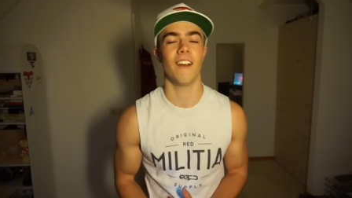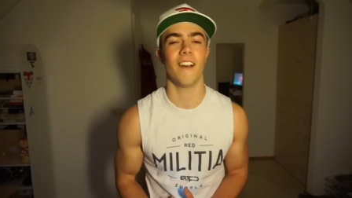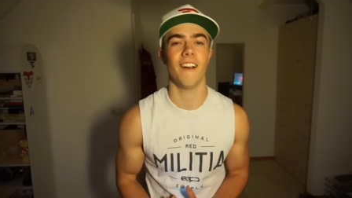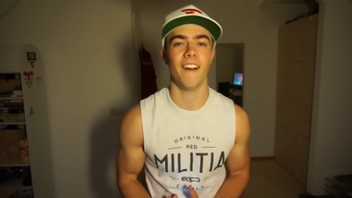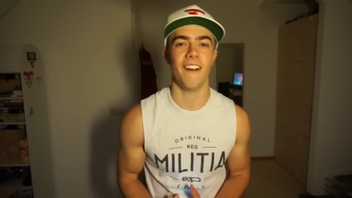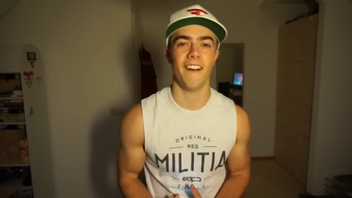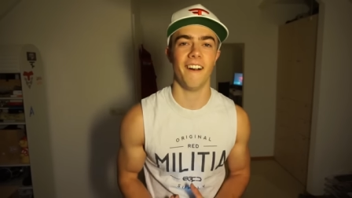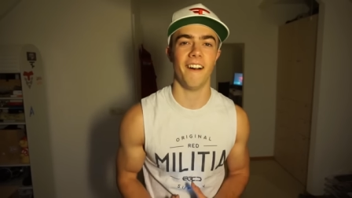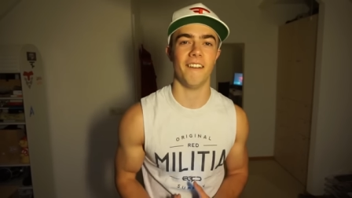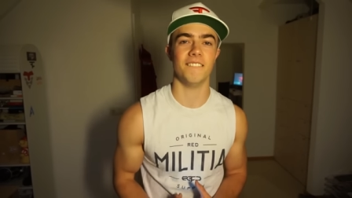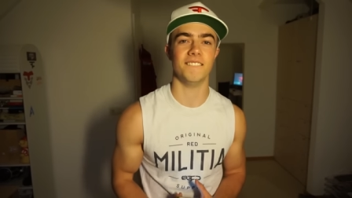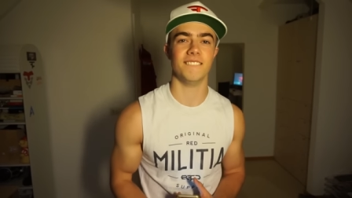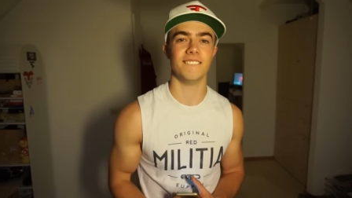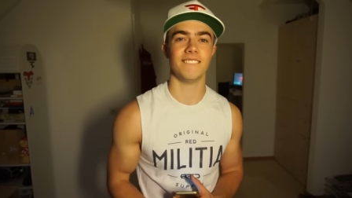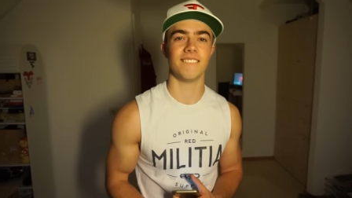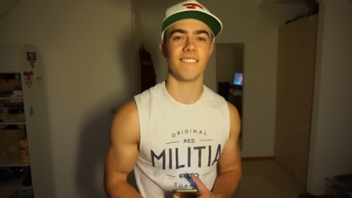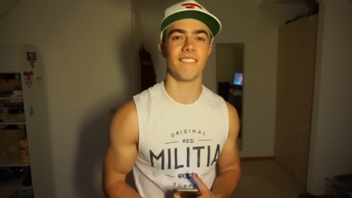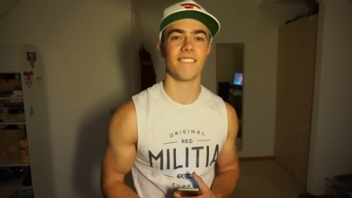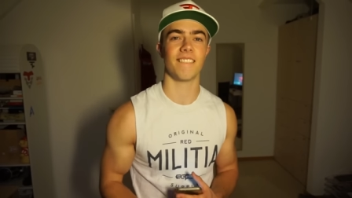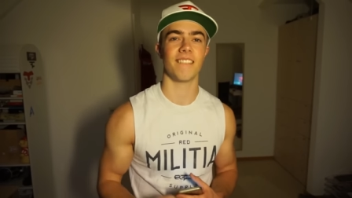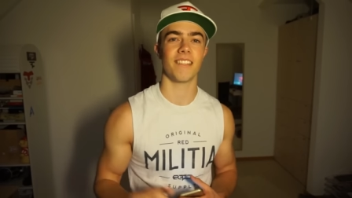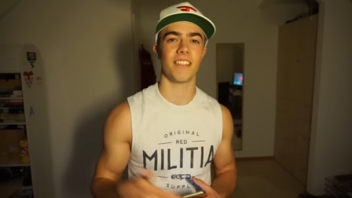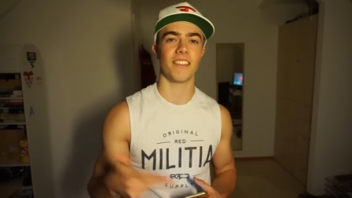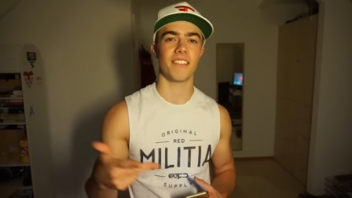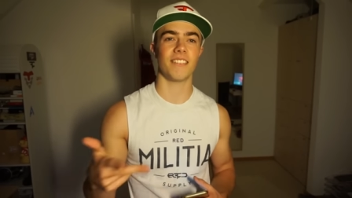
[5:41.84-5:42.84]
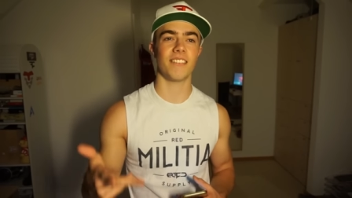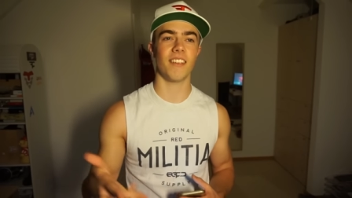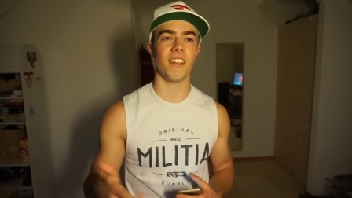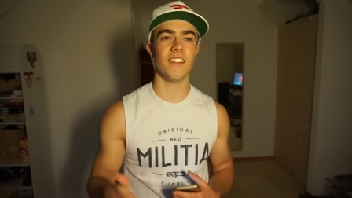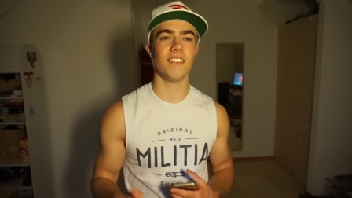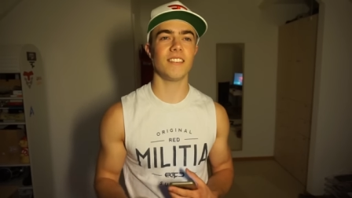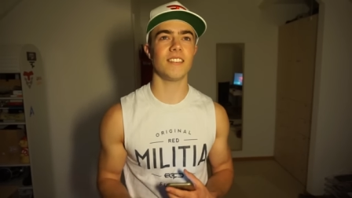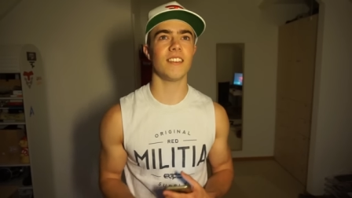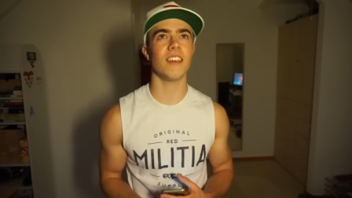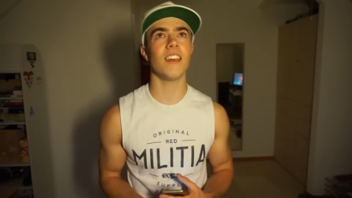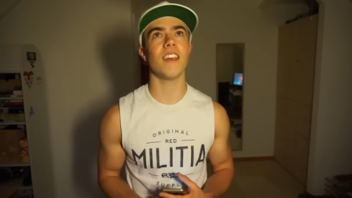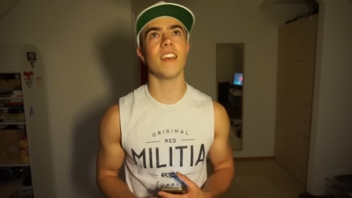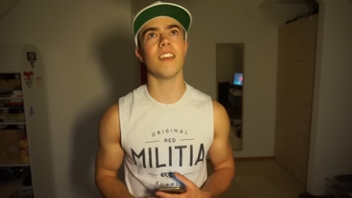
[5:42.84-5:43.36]
Um,
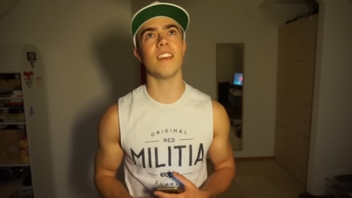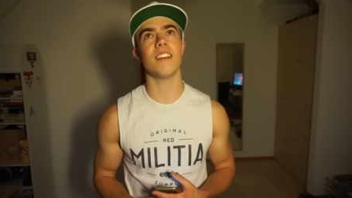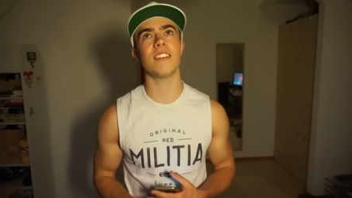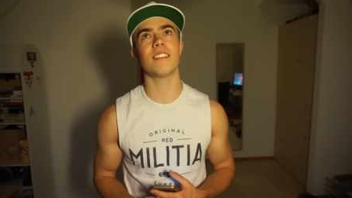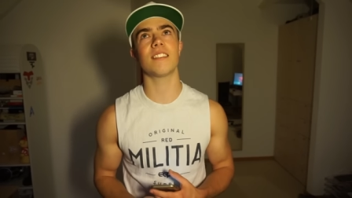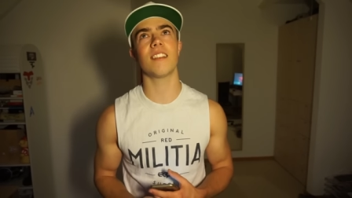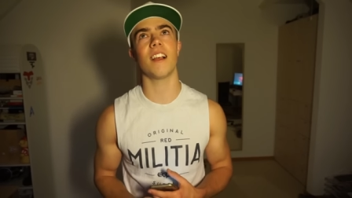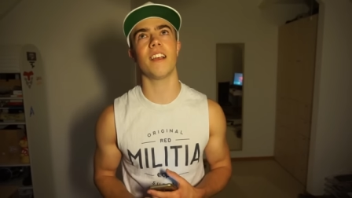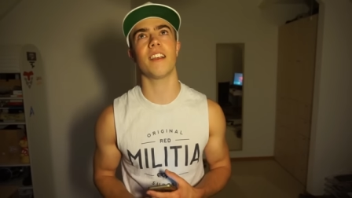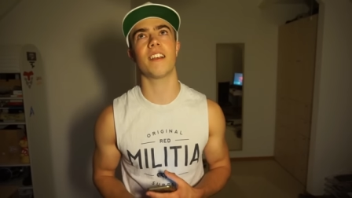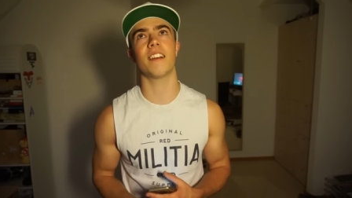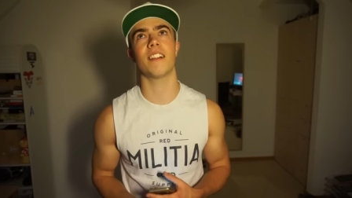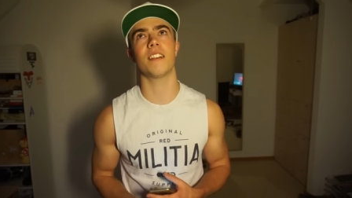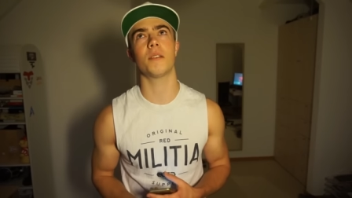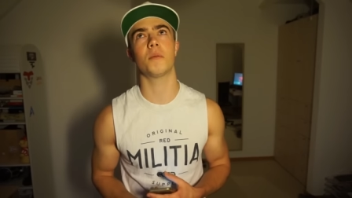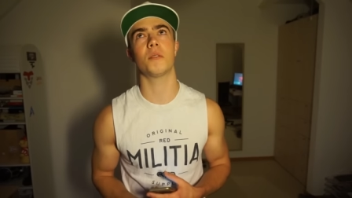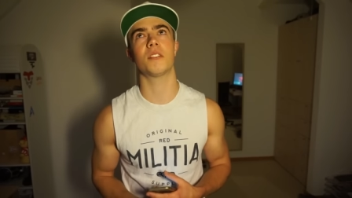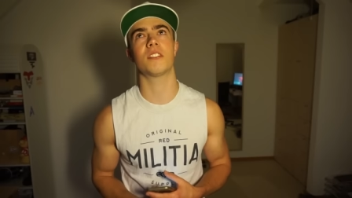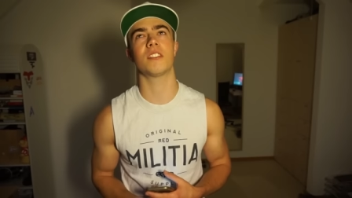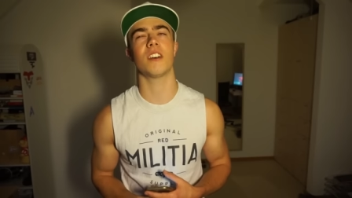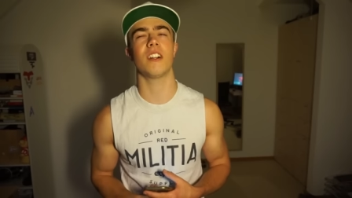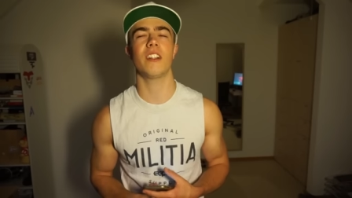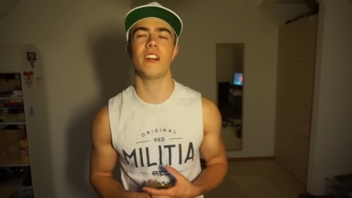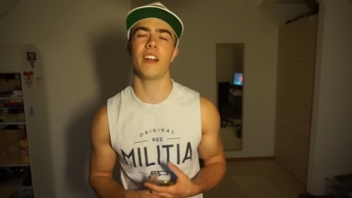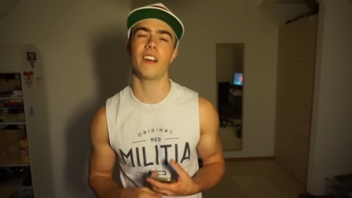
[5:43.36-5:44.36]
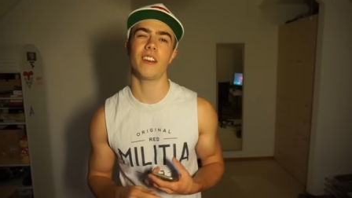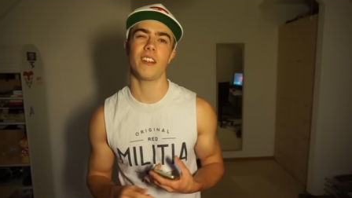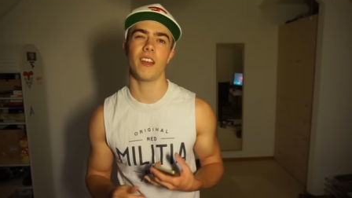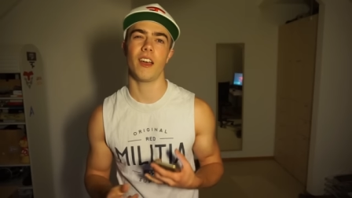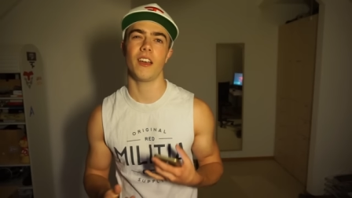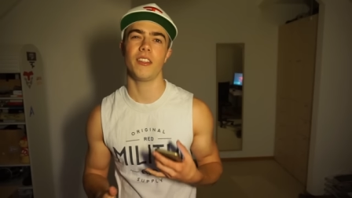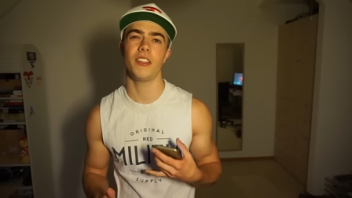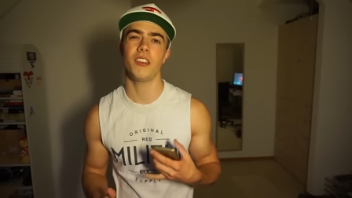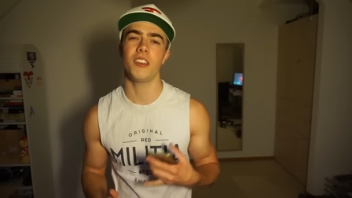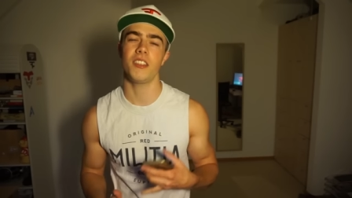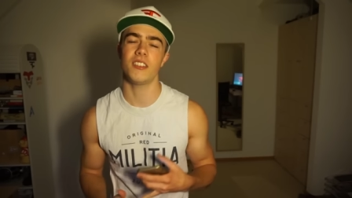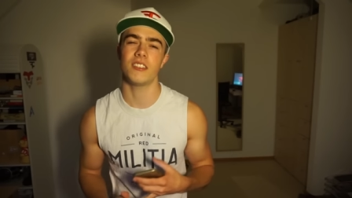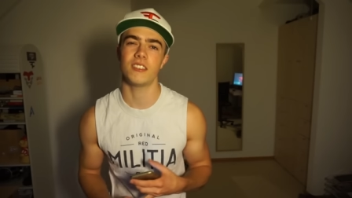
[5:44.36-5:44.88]
Sensei is like a little bit taller. I, I
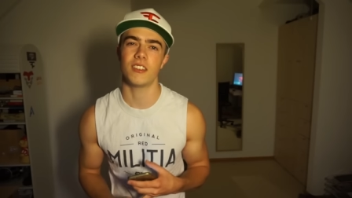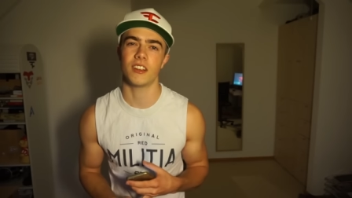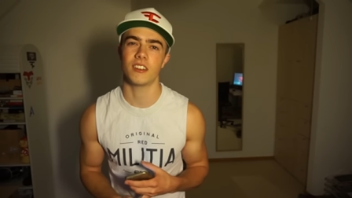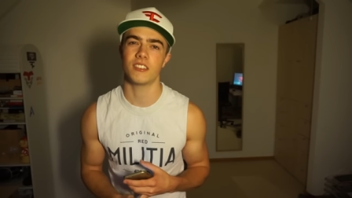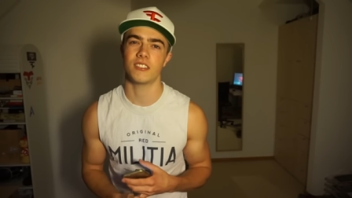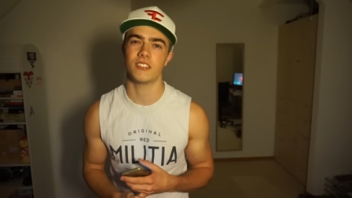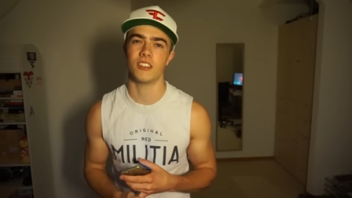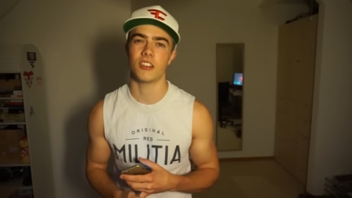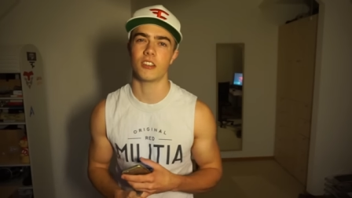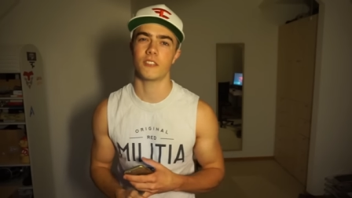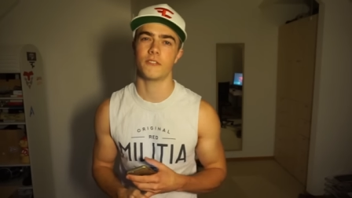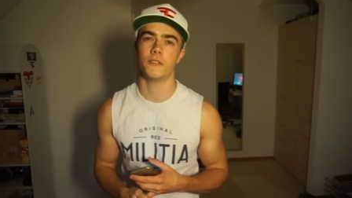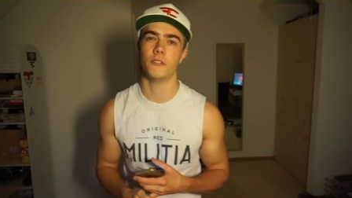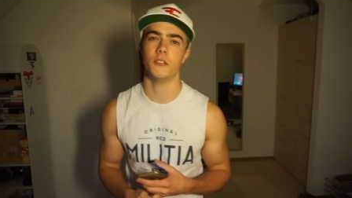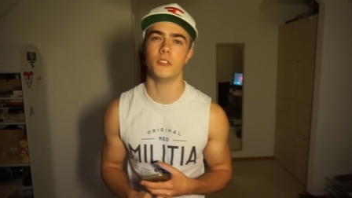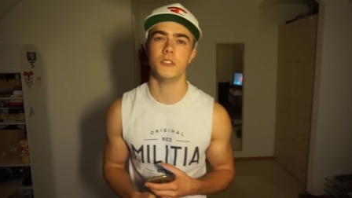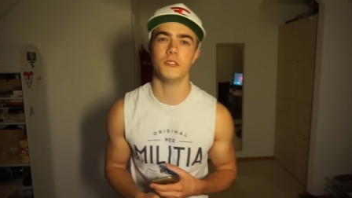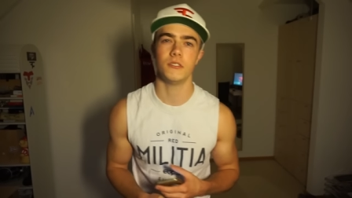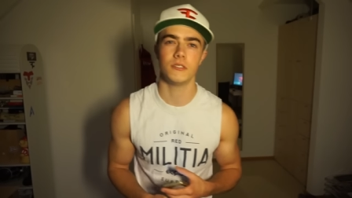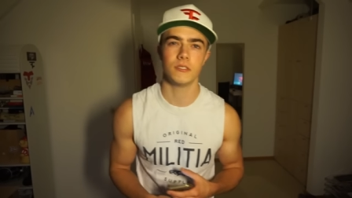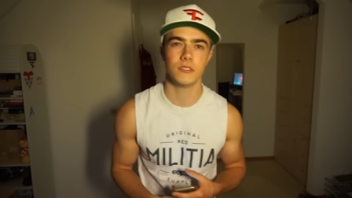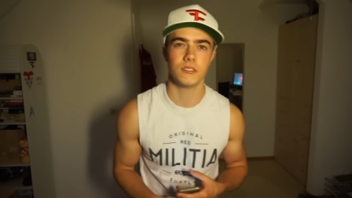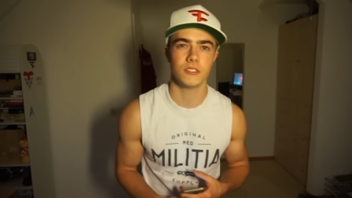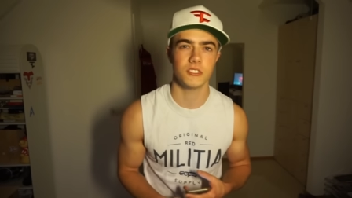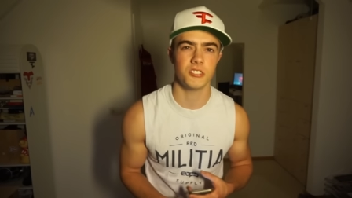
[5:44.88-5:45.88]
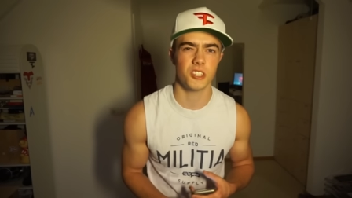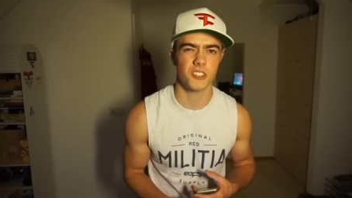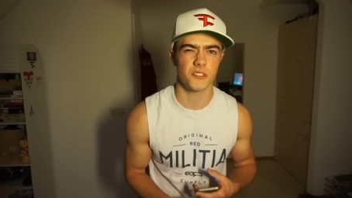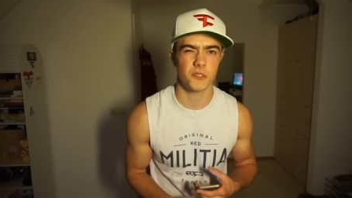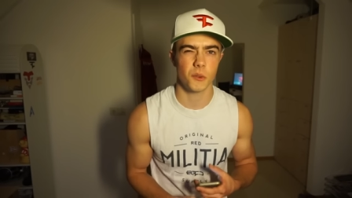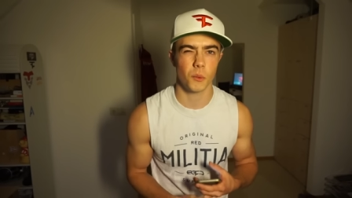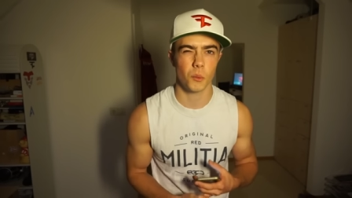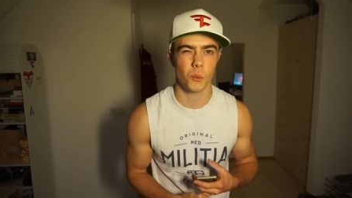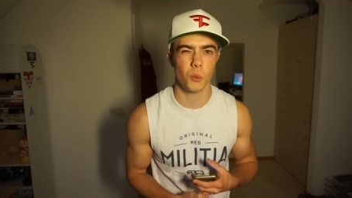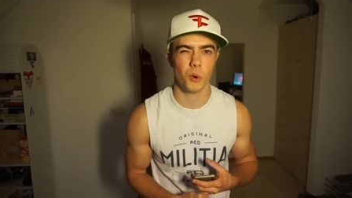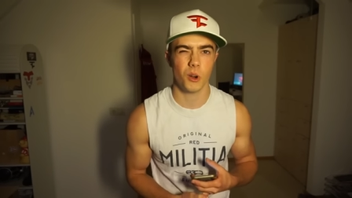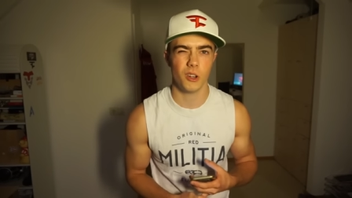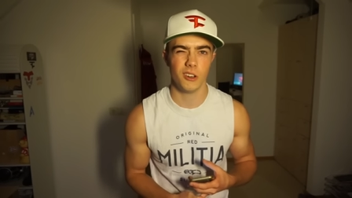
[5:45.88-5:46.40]
think he's like six foot, six
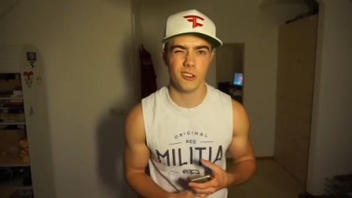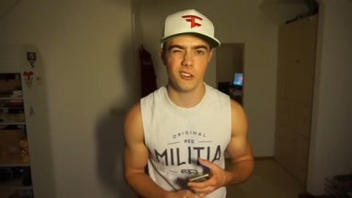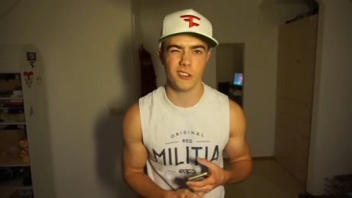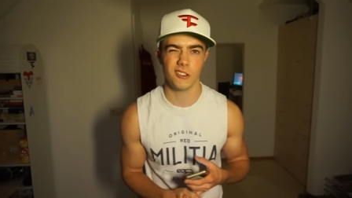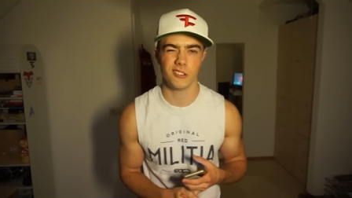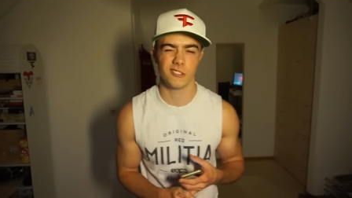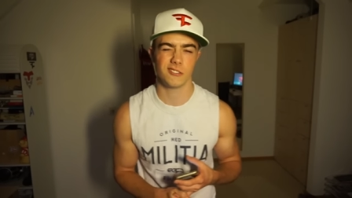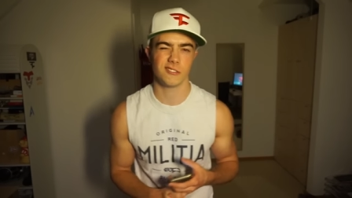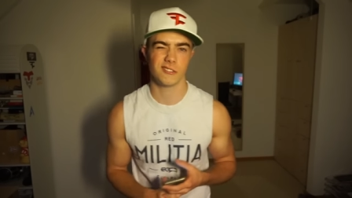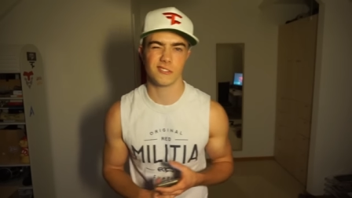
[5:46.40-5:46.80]
foot one.